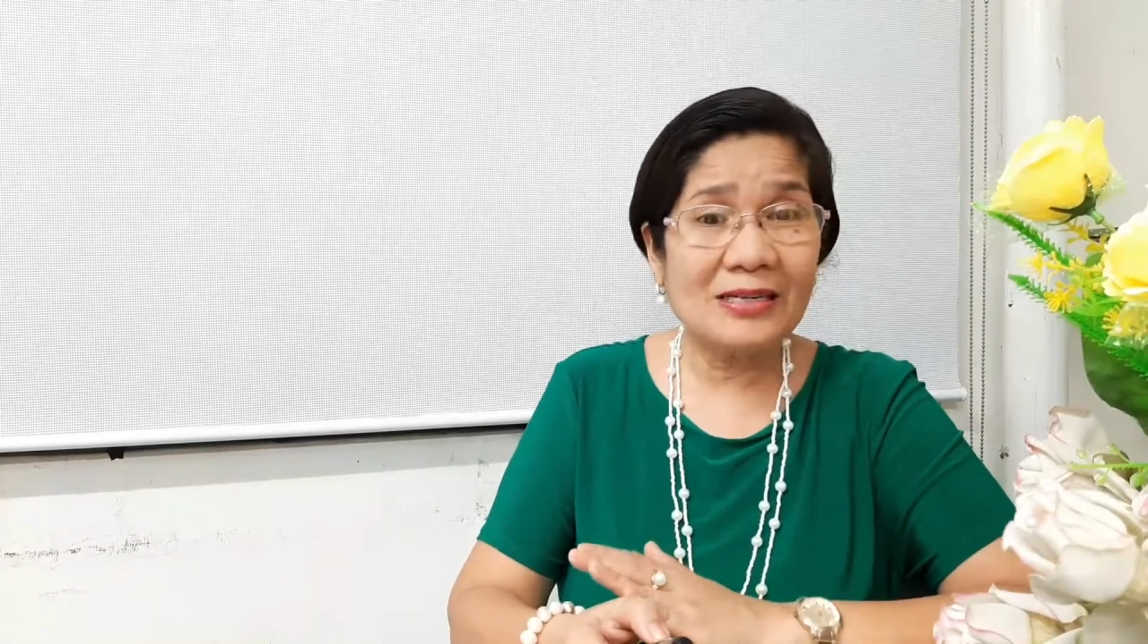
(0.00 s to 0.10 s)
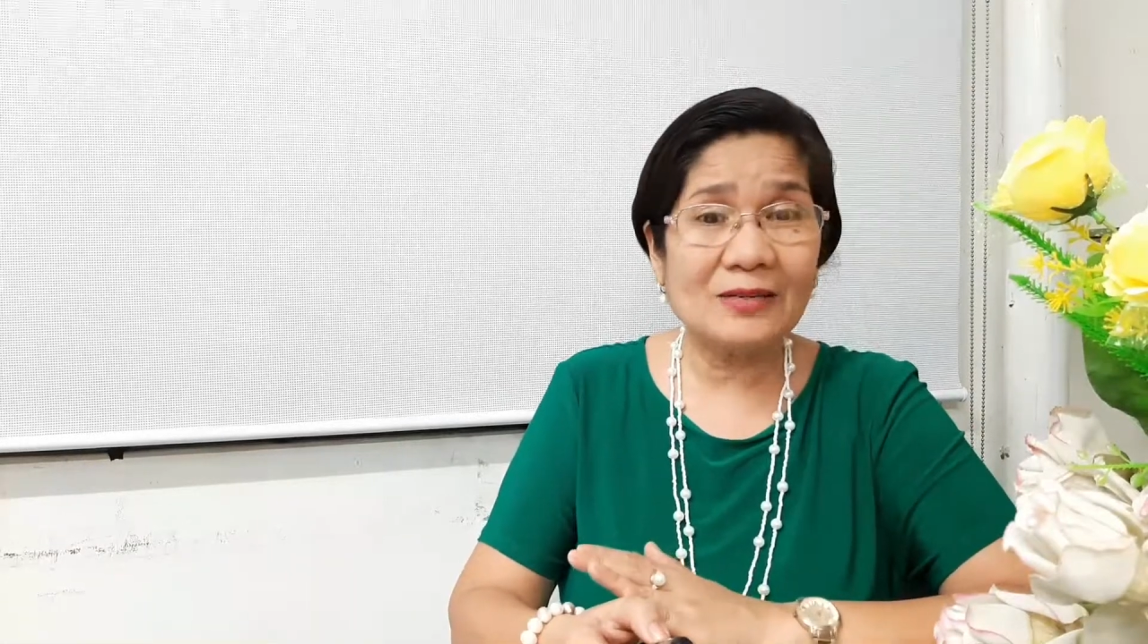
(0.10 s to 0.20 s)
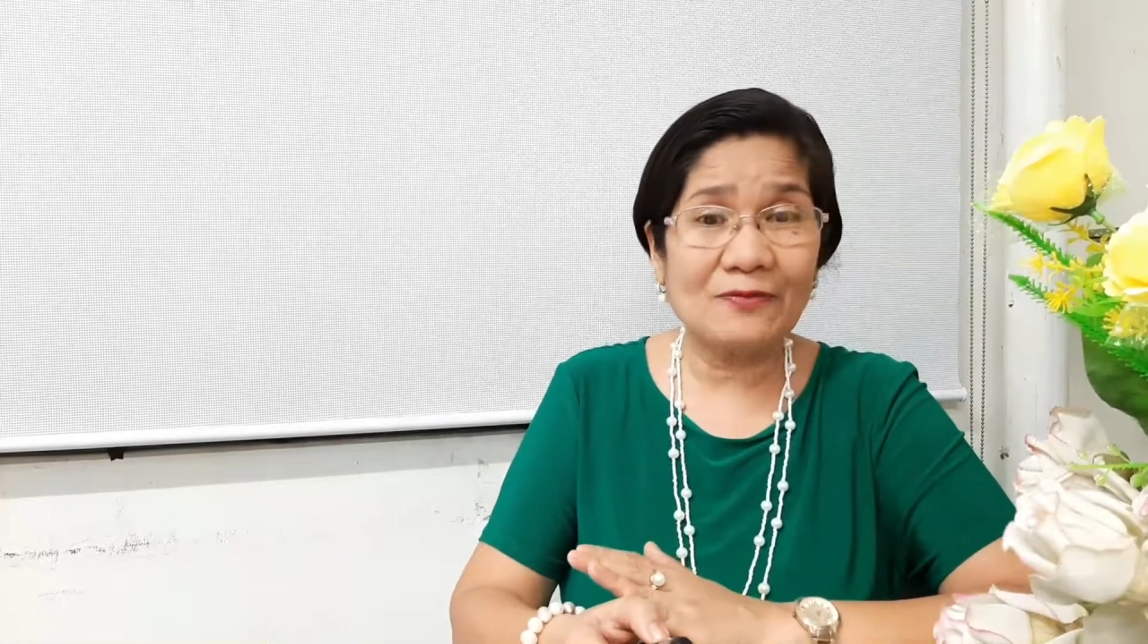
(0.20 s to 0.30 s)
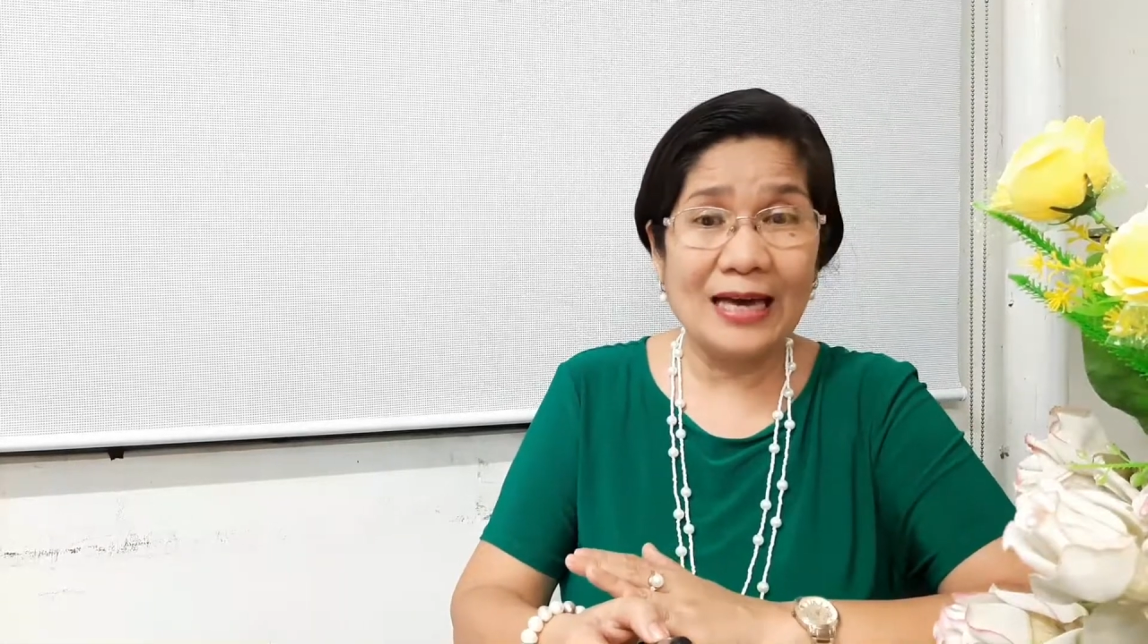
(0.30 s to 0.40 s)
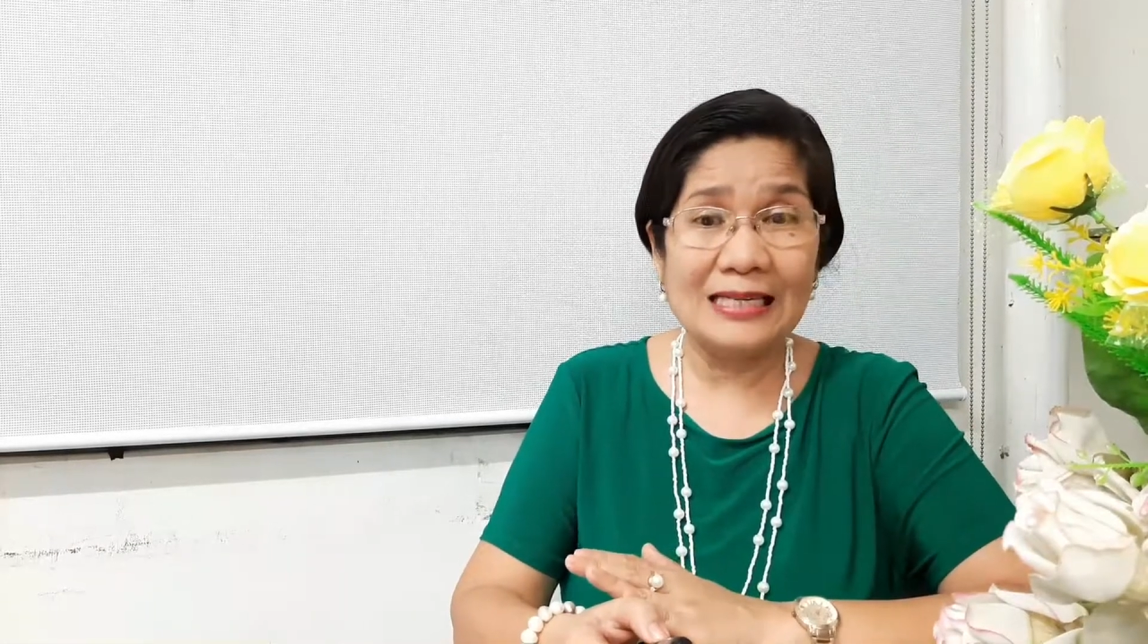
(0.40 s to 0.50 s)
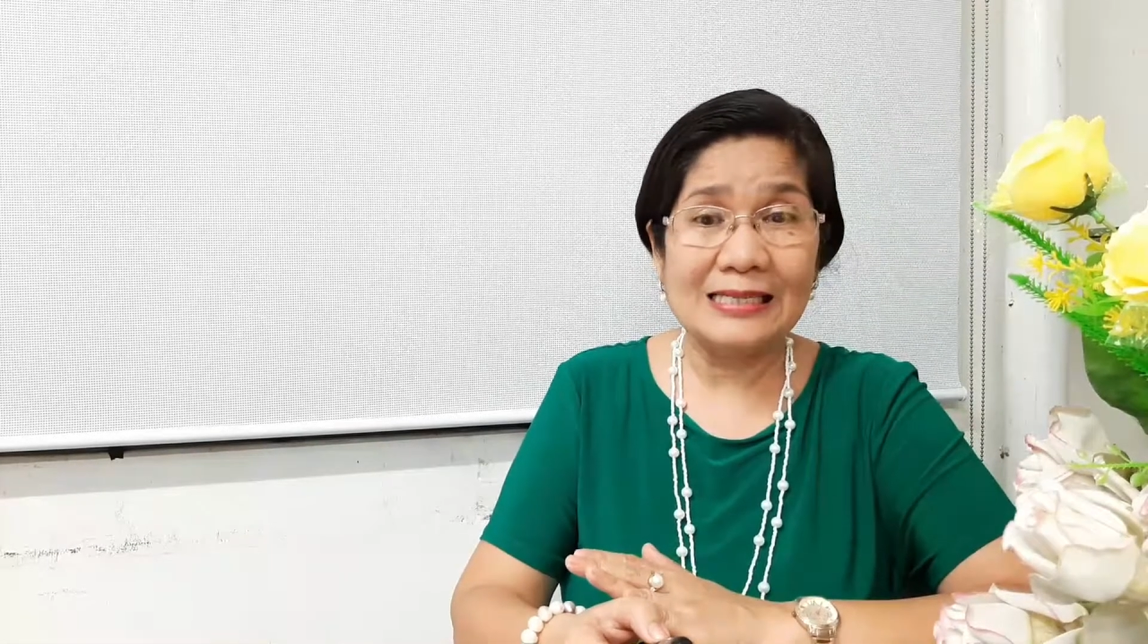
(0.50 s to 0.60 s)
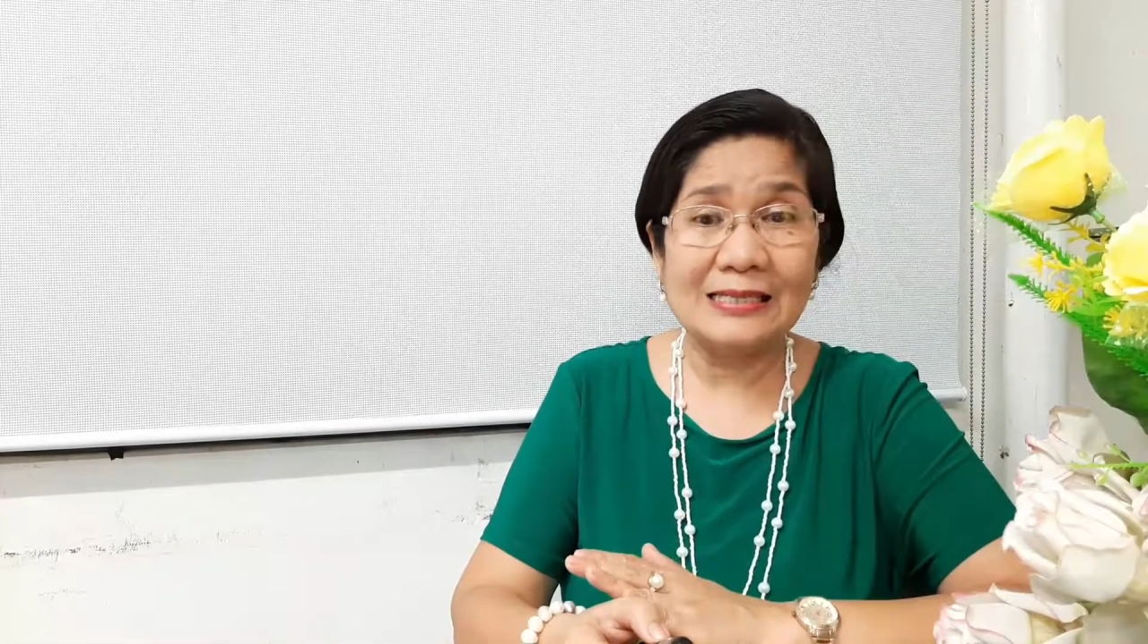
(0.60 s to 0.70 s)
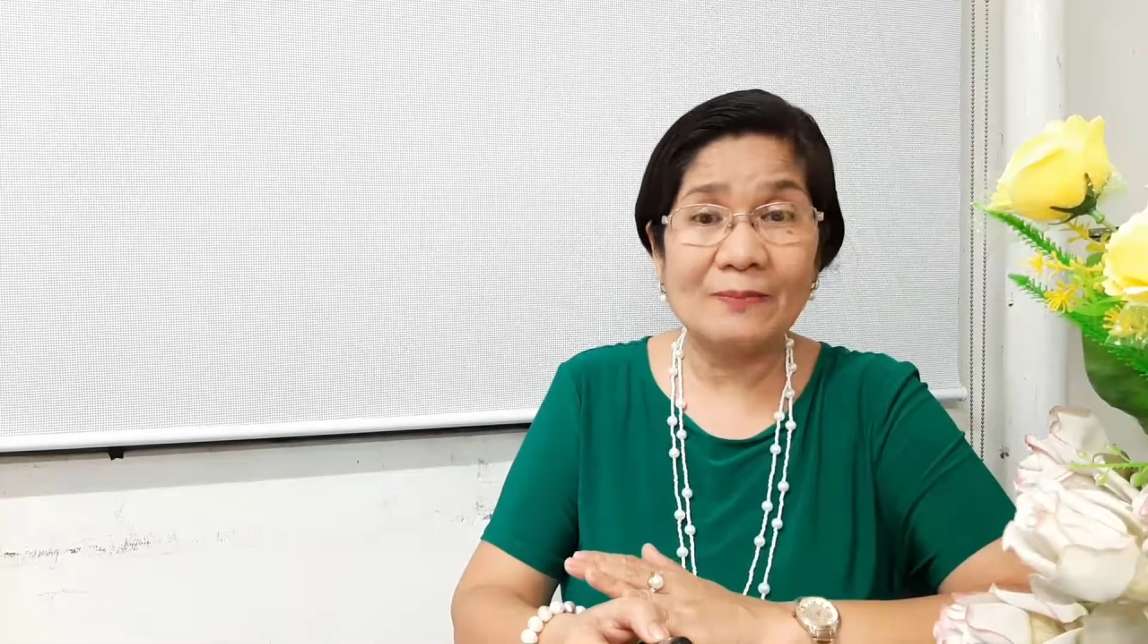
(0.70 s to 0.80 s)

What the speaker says: face,